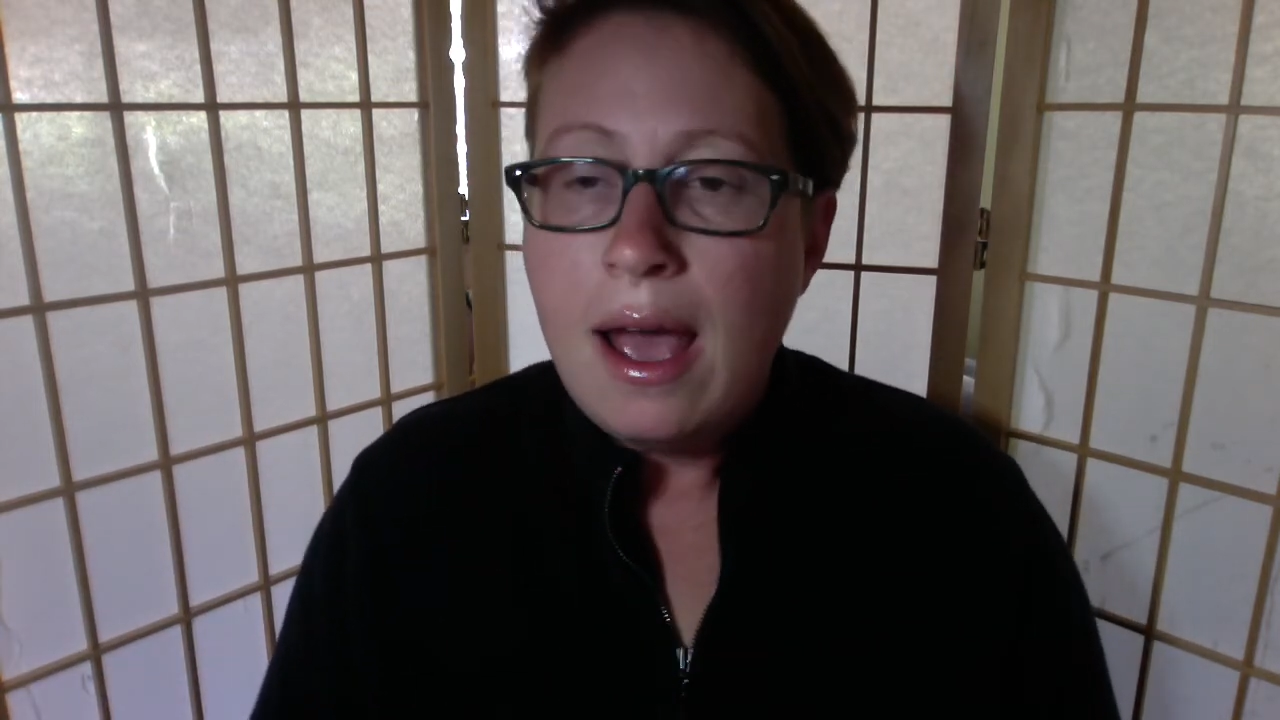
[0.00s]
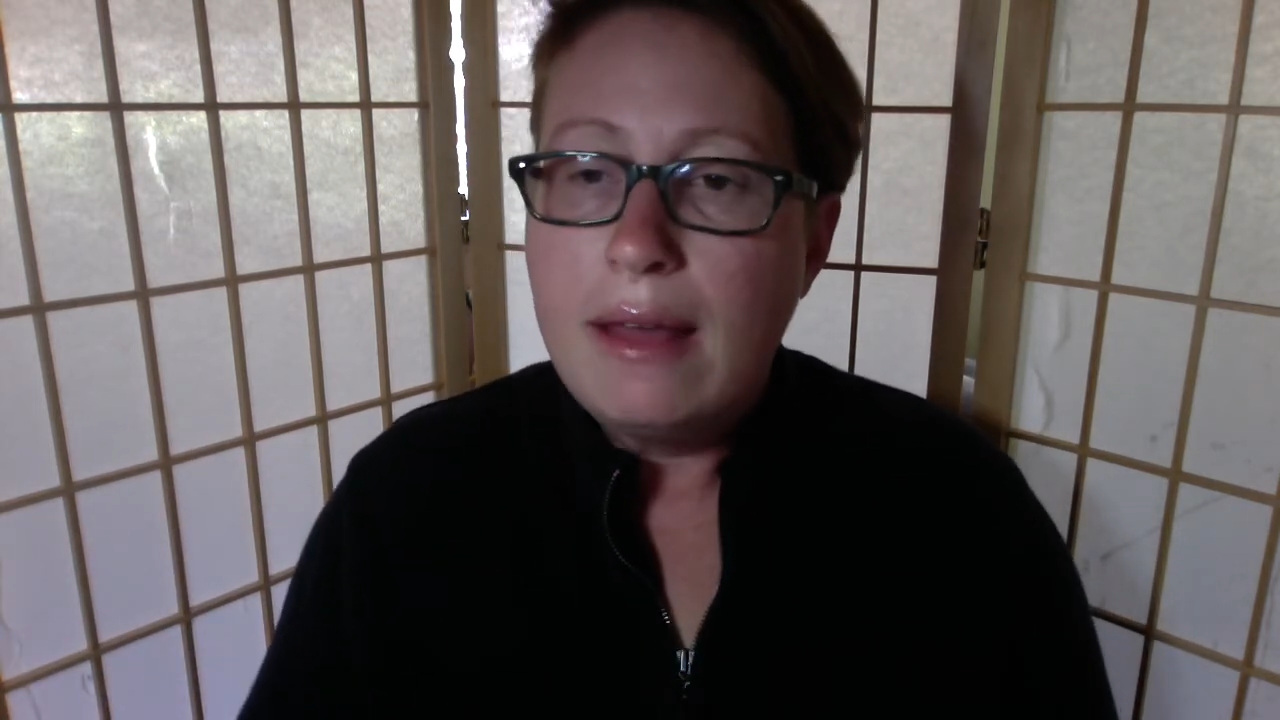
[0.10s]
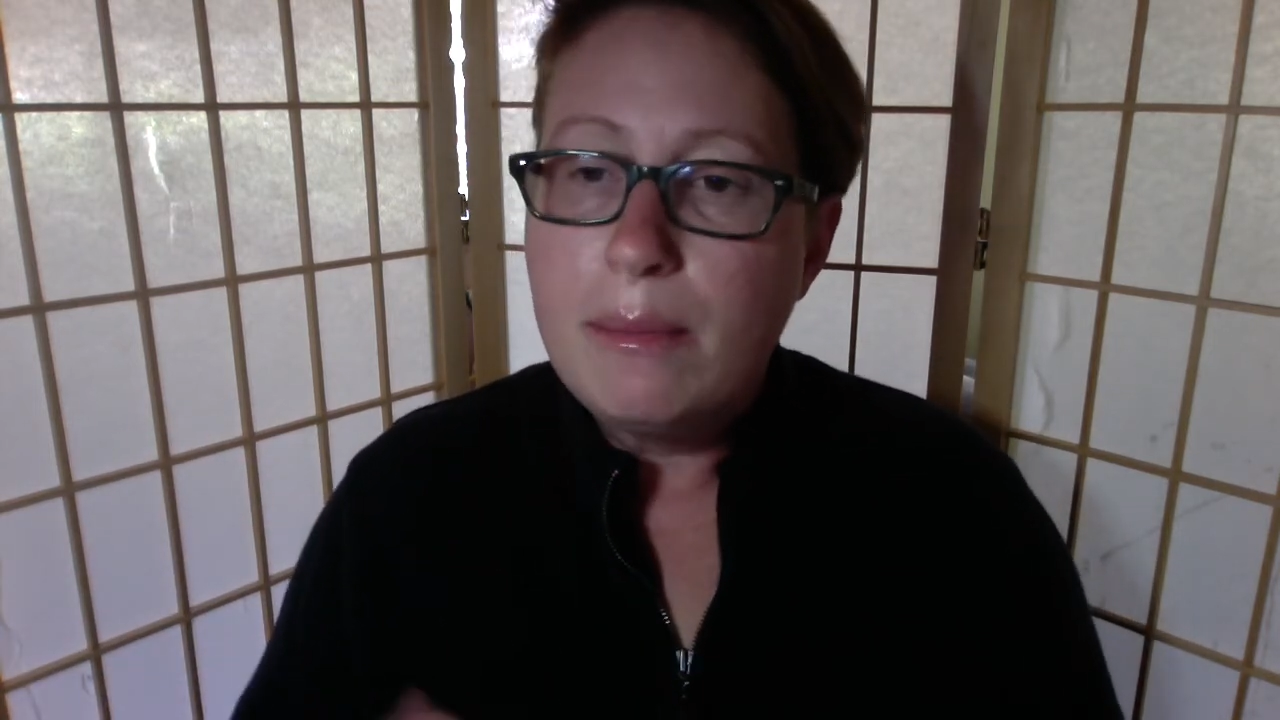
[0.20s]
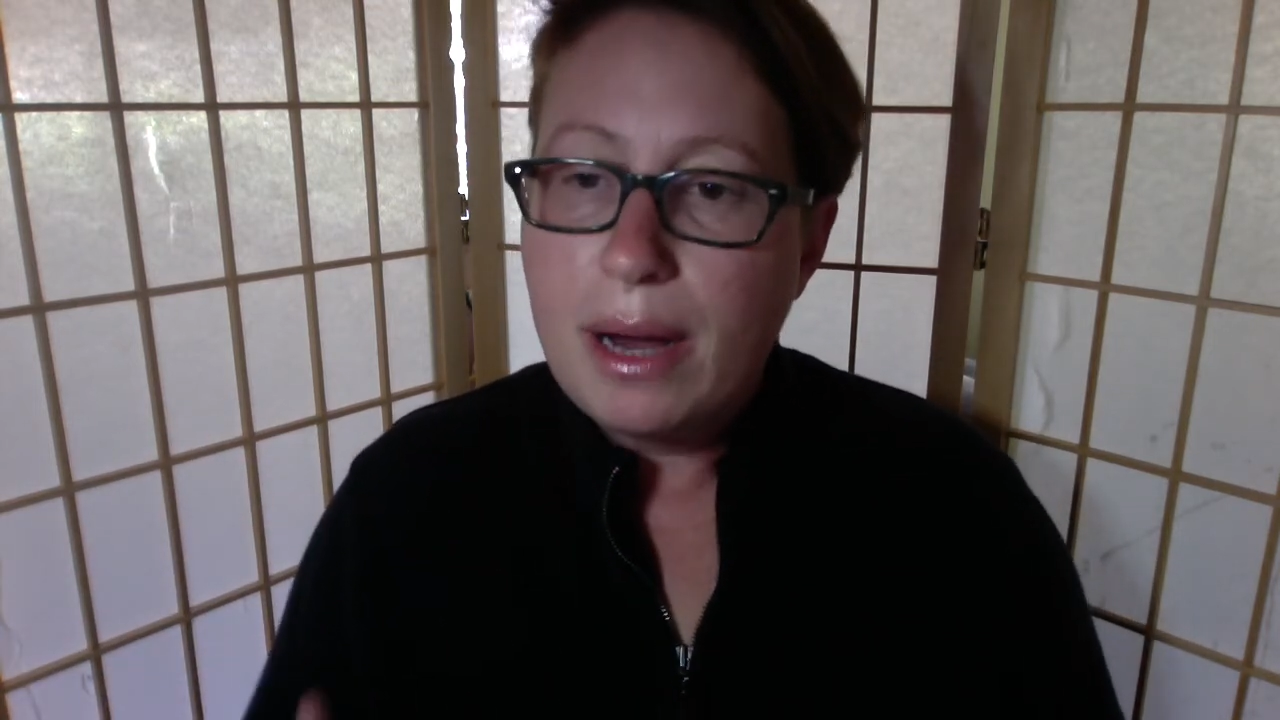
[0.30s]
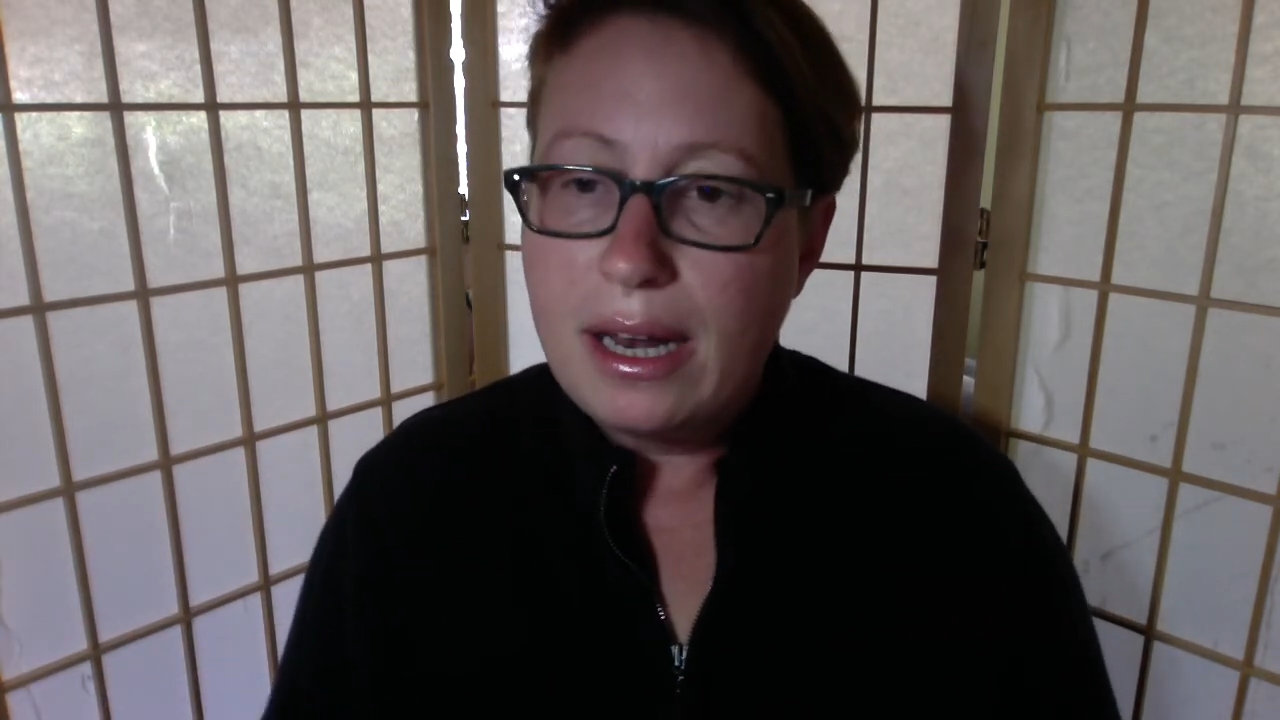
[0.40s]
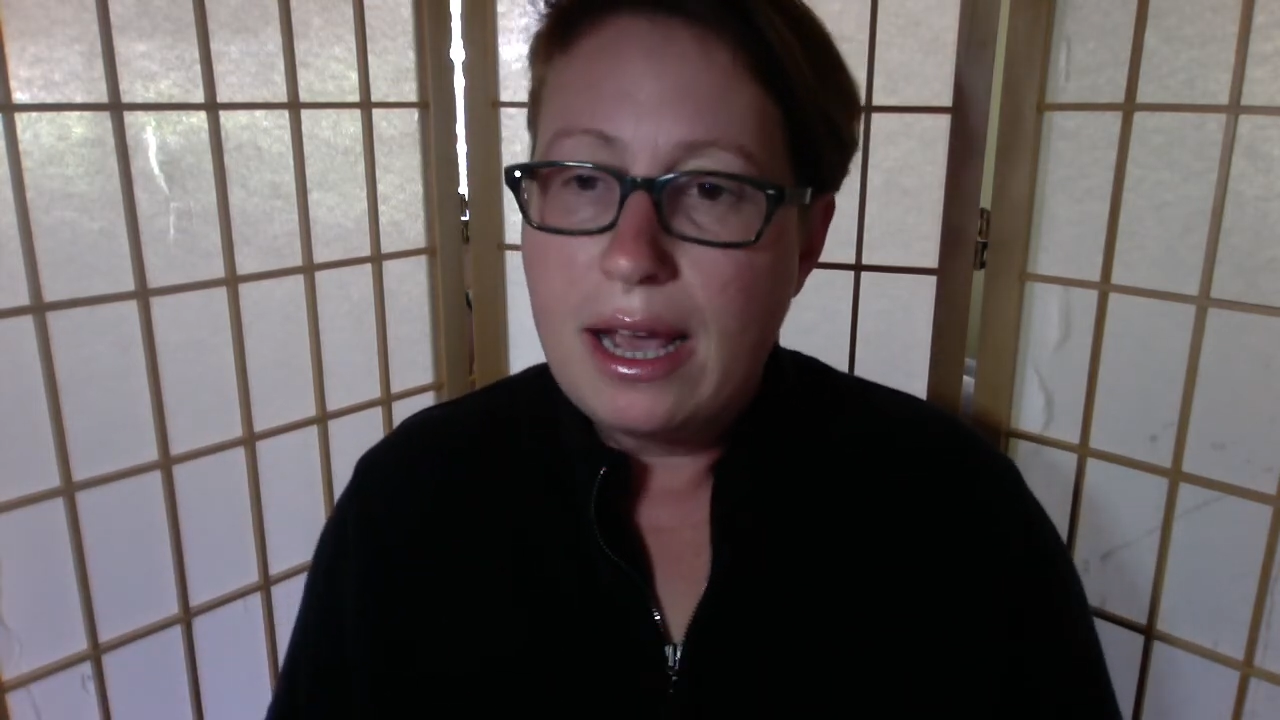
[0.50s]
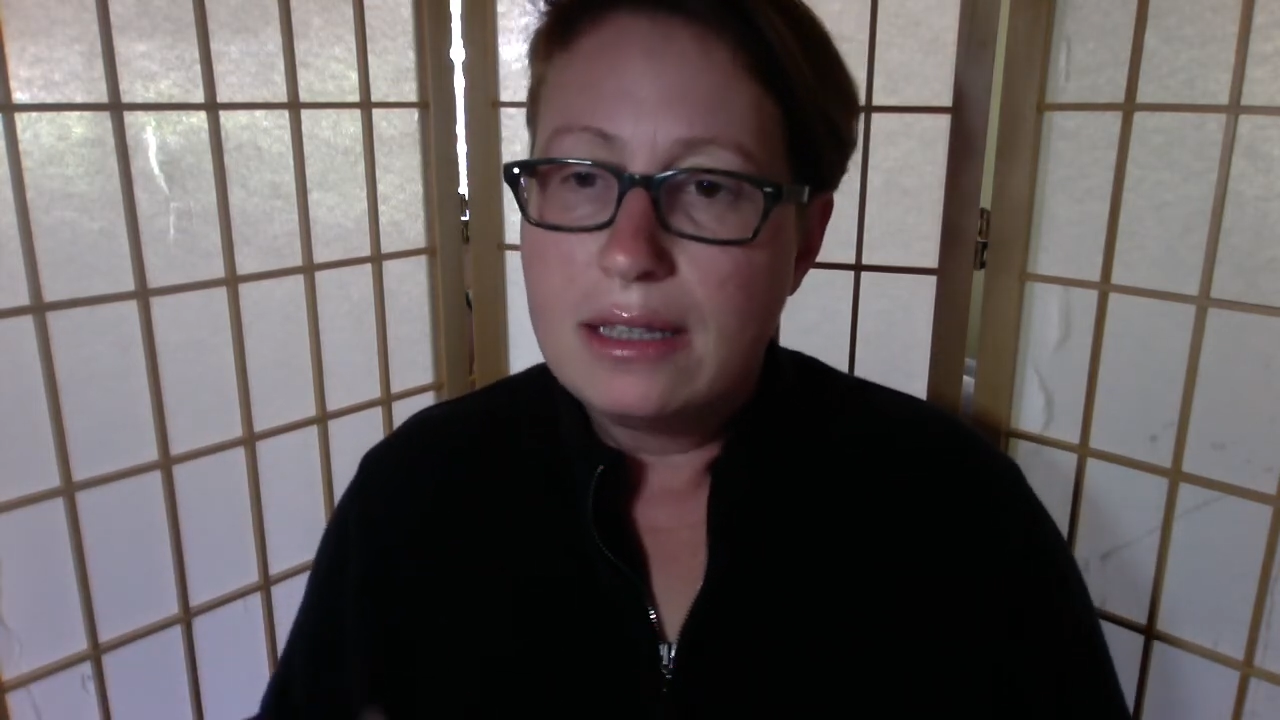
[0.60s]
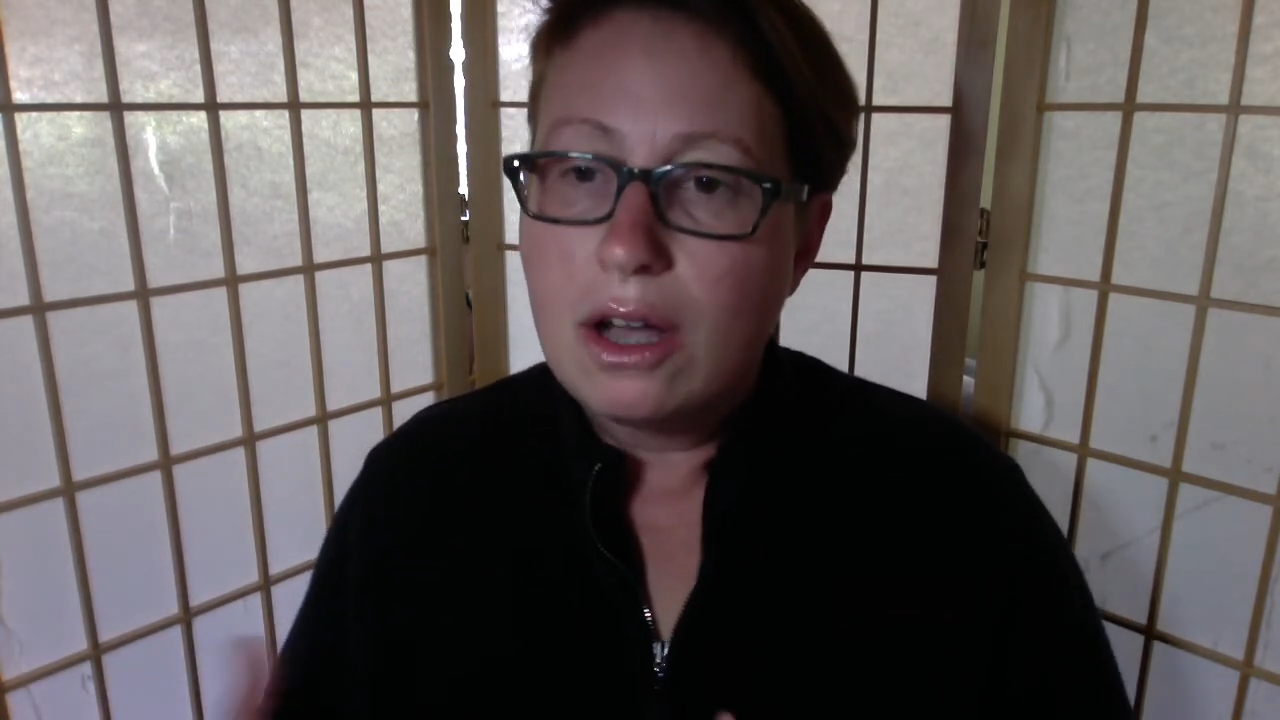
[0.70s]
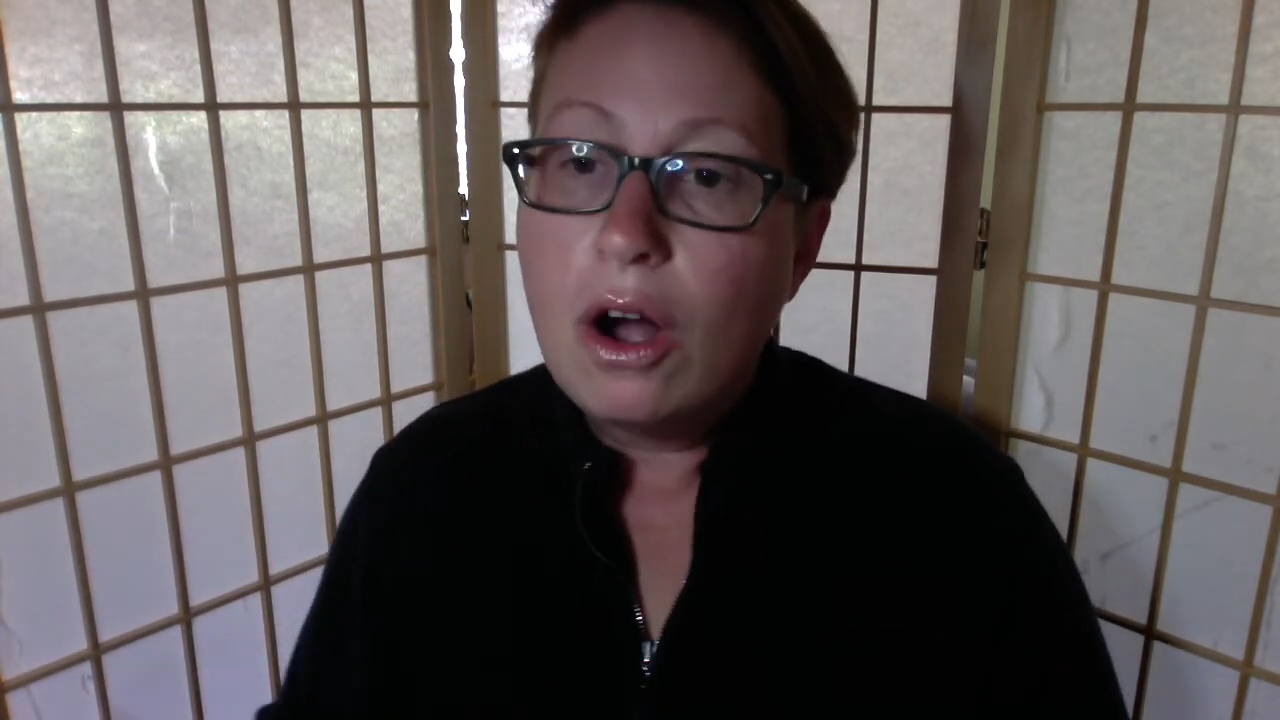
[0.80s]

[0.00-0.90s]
and the body has a